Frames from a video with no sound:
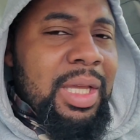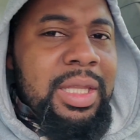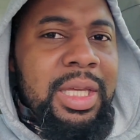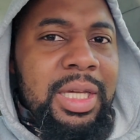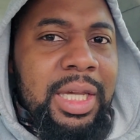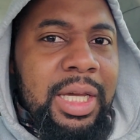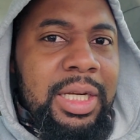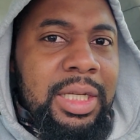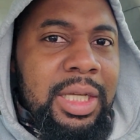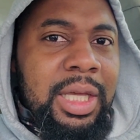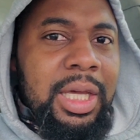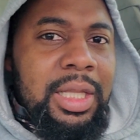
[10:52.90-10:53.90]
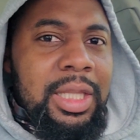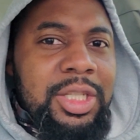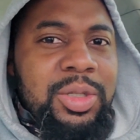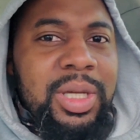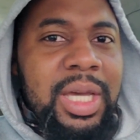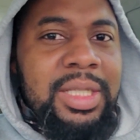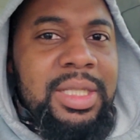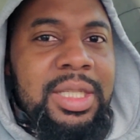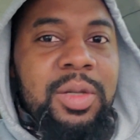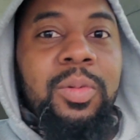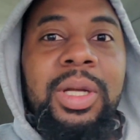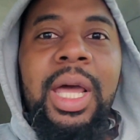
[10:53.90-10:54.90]
and then kind of let you guys
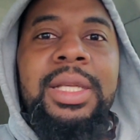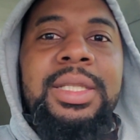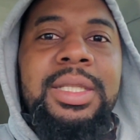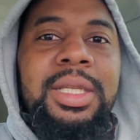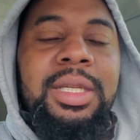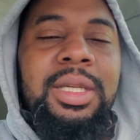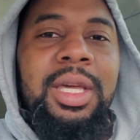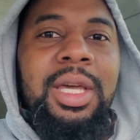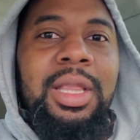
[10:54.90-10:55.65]
see what I see.